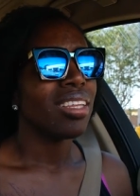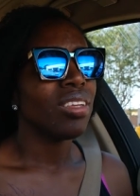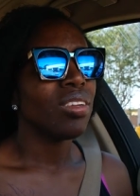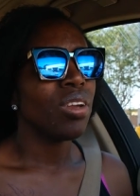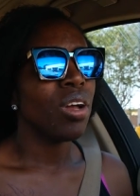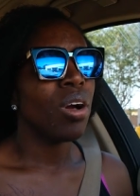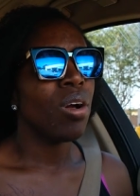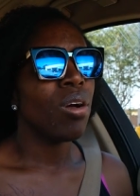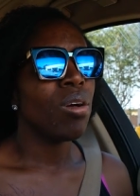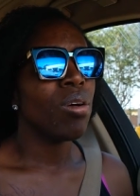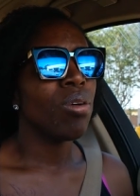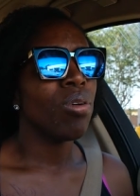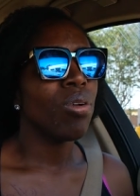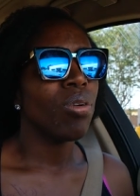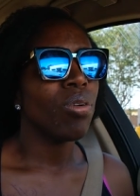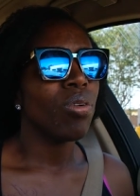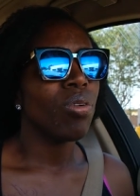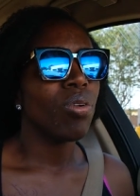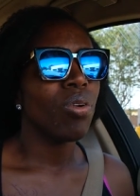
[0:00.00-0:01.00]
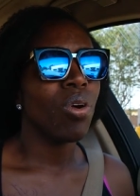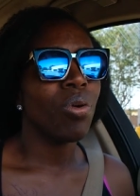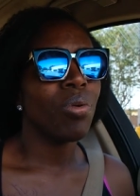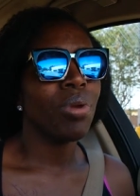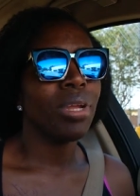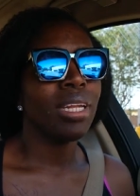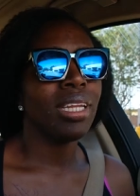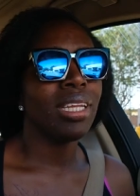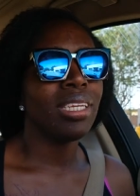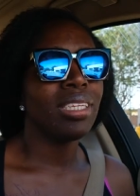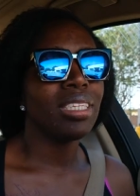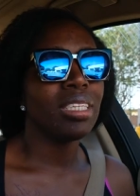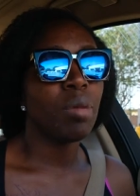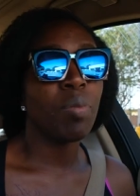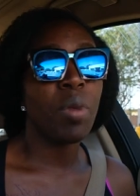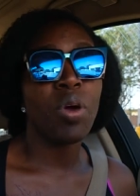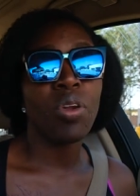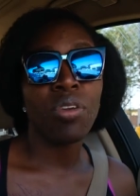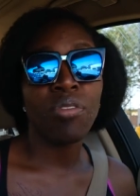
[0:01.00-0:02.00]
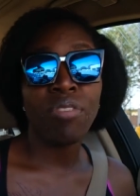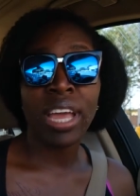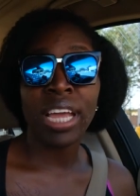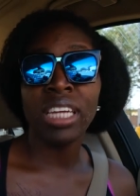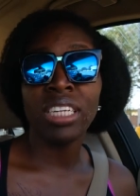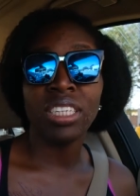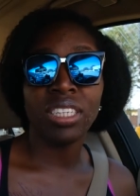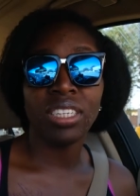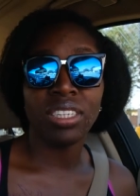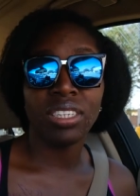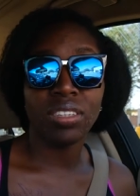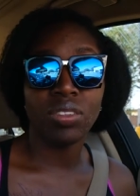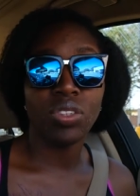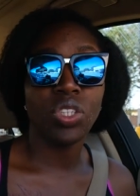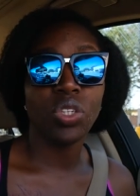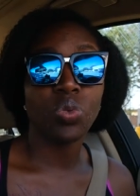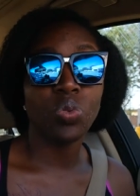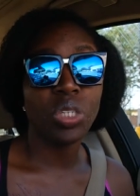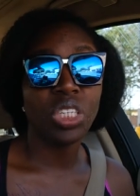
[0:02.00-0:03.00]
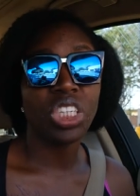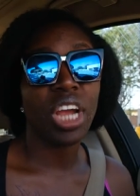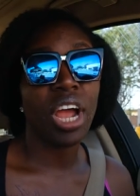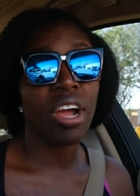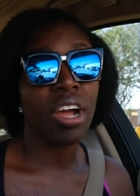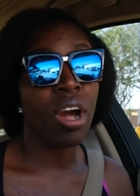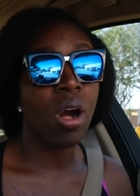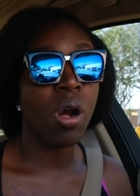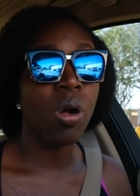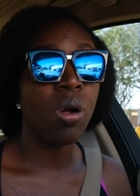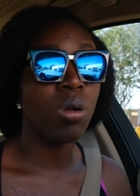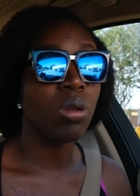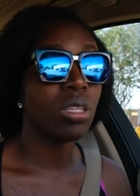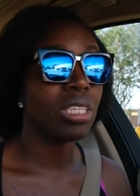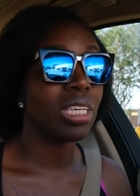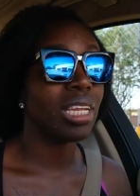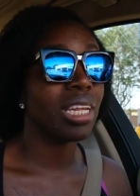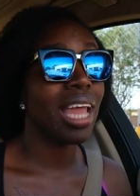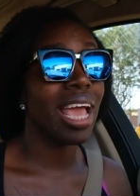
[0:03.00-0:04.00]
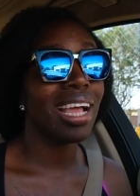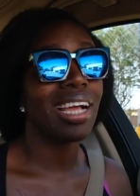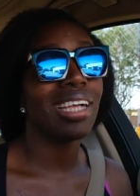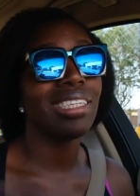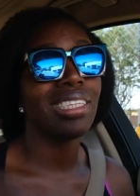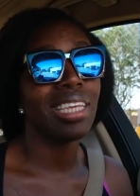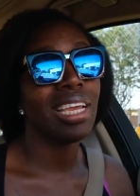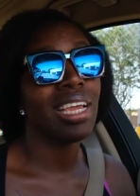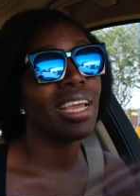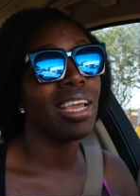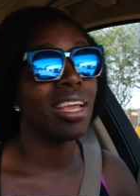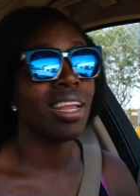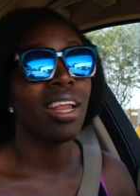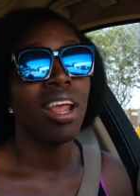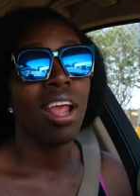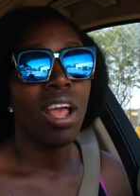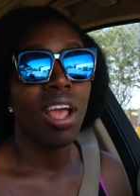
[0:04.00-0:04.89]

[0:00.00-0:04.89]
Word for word: you know, or we need some motivation to reach our goals. And like I said